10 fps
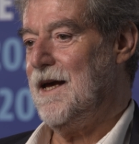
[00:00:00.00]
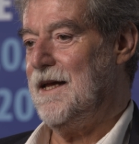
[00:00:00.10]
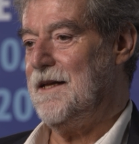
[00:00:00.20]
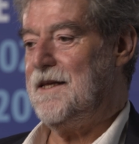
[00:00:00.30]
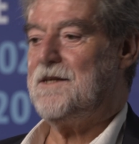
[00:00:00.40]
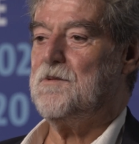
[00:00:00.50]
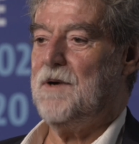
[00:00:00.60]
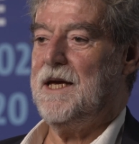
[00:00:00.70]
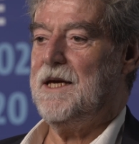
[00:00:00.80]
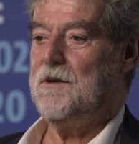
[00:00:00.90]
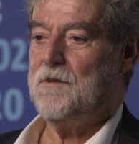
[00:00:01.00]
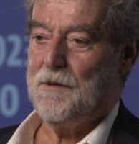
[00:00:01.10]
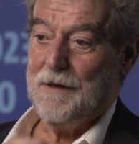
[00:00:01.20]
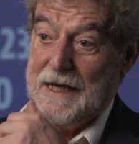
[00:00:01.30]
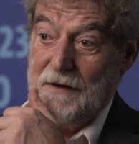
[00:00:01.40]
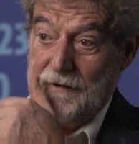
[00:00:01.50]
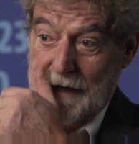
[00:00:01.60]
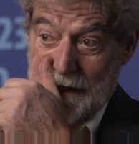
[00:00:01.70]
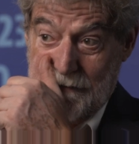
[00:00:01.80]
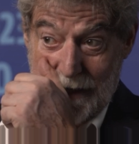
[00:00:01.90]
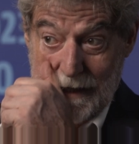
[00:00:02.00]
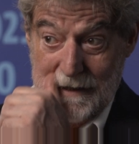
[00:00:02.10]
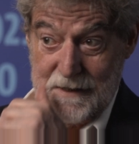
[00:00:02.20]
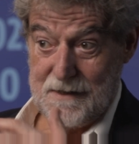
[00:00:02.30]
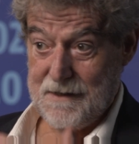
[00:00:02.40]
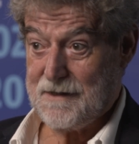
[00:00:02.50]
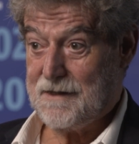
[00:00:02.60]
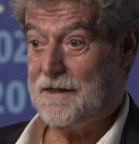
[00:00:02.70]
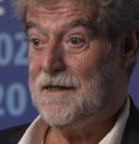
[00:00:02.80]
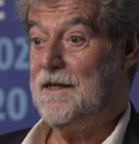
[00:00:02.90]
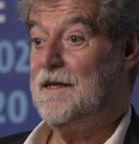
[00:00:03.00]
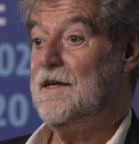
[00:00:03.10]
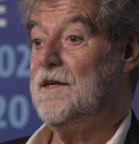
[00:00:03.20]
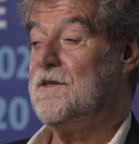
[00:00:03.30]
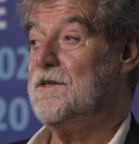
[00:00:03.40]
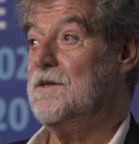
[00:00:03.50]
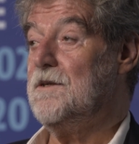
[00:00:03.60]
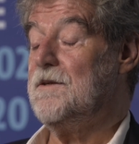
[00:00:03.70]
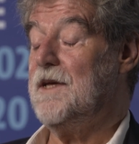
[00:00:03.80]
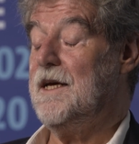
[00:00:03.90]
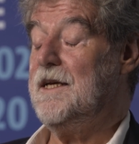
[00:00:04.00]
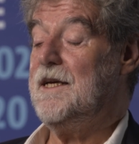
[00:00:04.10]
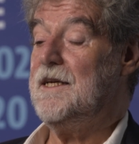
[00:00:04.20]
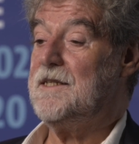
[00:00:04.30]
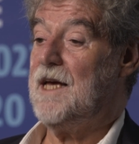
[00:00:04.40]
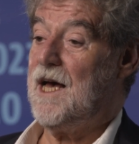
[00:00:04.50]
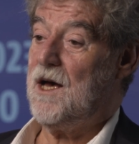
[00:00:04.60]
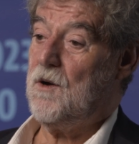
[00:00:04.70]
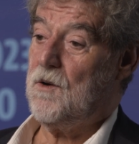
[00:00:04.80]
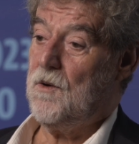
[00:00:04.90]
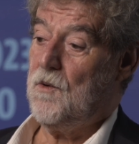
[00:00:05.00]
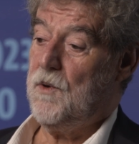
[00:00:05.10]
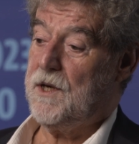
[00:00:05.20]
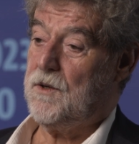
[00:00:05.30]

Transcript: And this way we will never advance. So the idea is how we